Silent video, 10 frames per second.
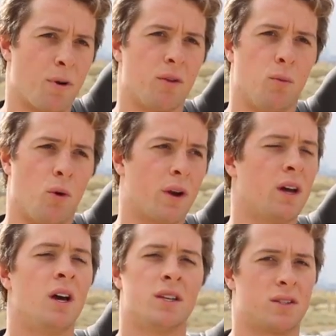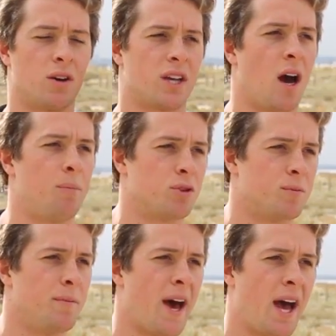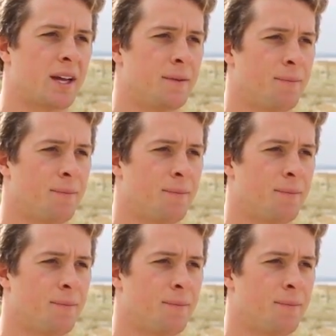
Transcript: on the water so it can't push me back.